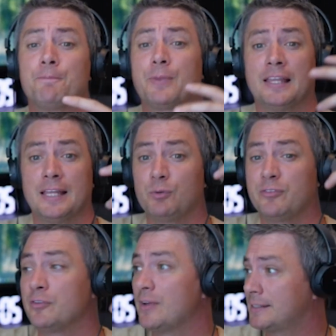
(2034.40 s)
And then we've
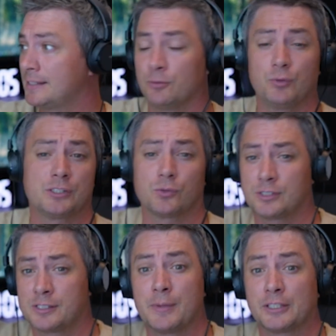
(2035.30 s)
invested in
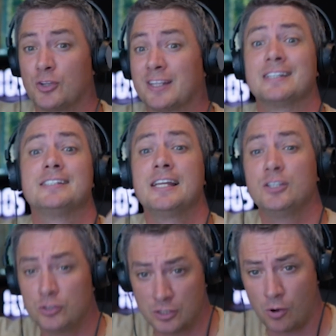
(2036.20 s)
resources to make sure they
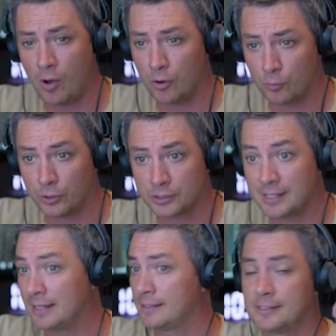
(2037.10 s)
continue to know how it works.
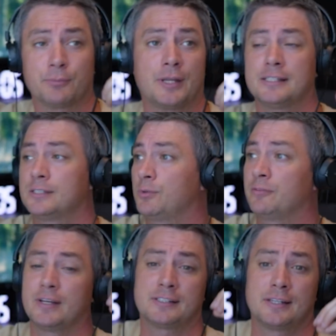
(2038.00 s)
And in some cases, we
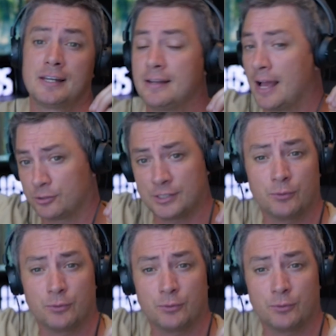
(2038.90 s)
invested in outside